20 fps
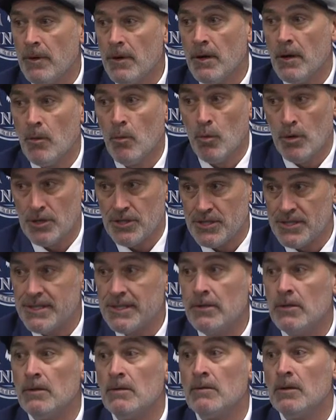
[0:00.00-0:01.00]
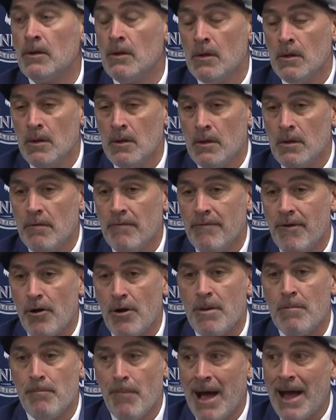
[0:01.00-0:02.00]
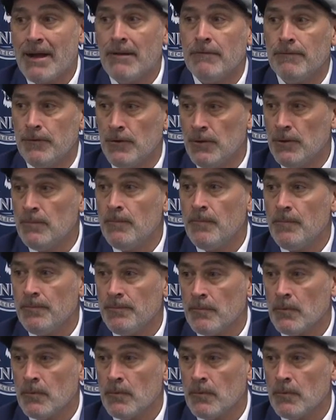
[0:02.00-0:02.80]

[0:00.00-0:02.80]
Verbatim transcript: Uh, we're still very mindful